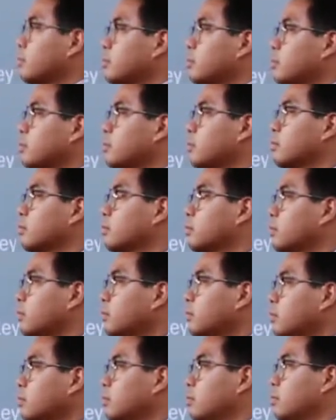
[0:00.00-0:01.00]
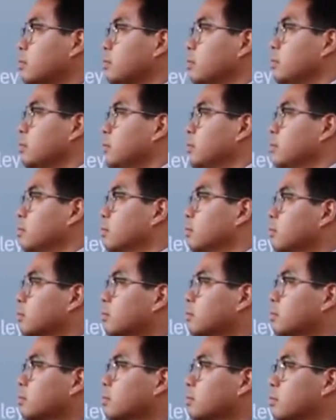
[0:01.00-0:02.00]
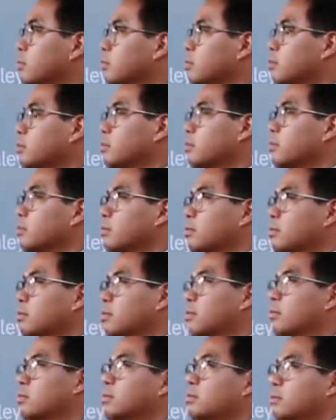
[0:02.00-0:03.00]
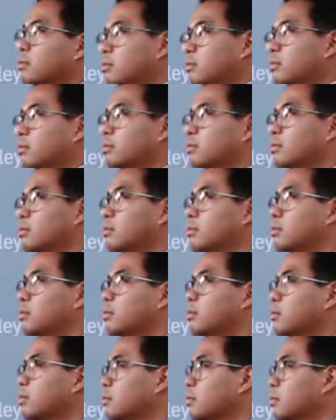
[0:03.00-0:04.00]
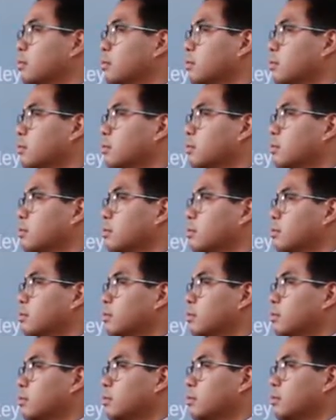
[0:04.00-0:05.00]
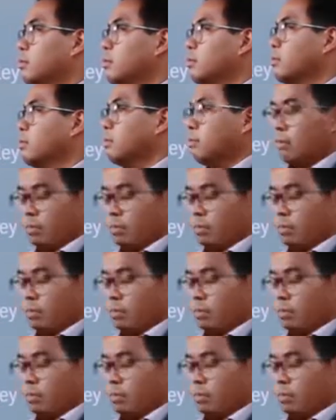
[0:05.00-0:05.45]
No words are spoken by the person on screen.